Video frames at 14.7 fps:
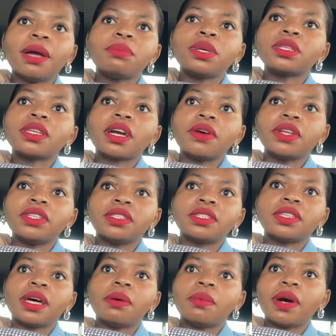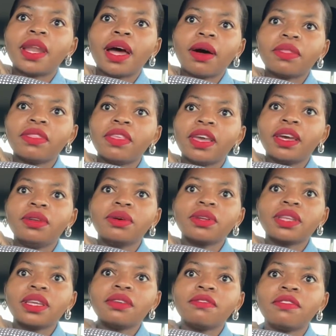I'm just encouraging someone out there,
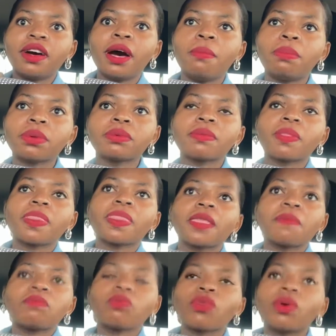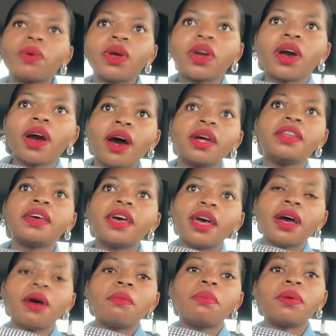don't give up, work hard,
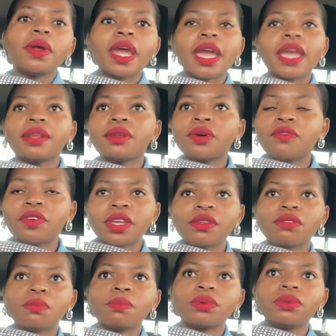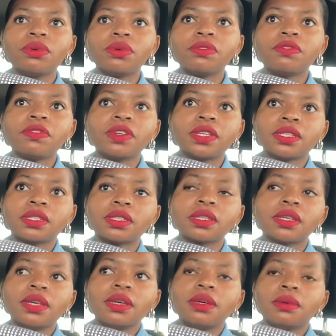pray, and don't forget to put God first,
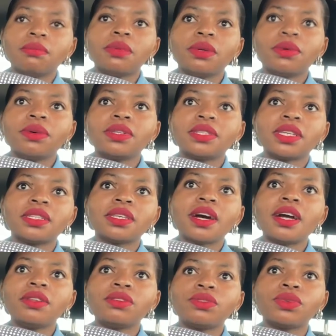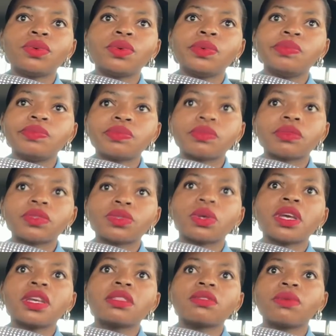because it's hard to
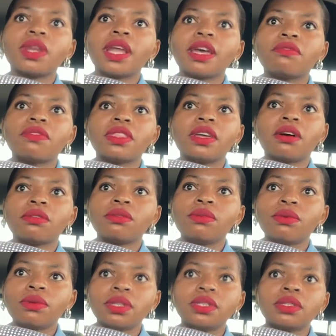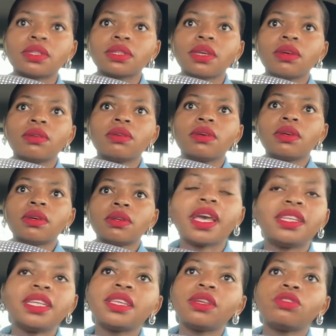get through life without God.
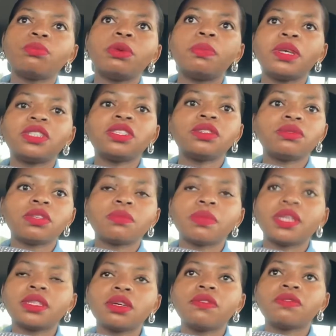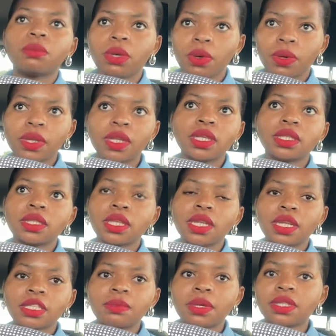I just had to be patient with myself, to be honest,
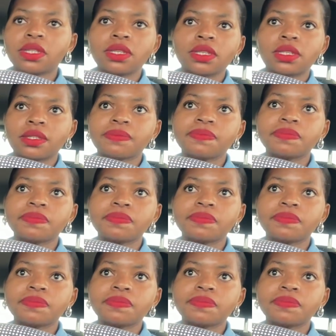in as much as